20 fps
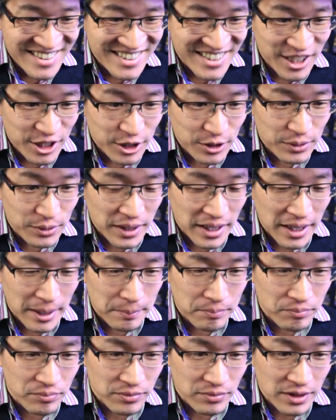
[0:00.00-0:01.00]
so
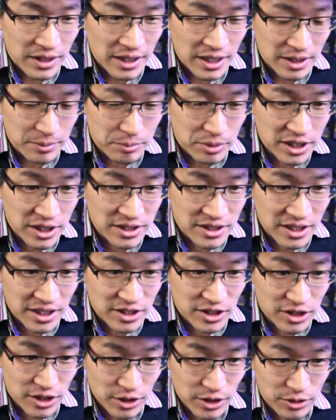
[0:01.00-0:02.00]
um, it, please
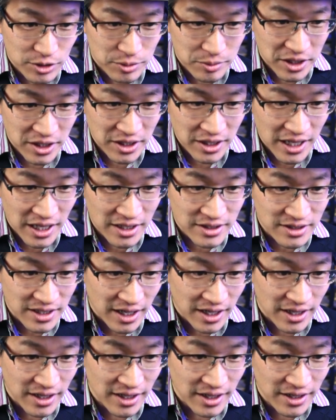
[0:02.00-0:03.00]
excuse me as
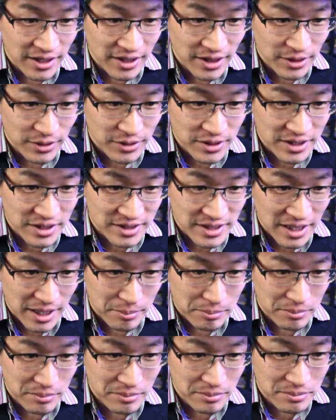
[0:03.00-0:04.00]
I look this up.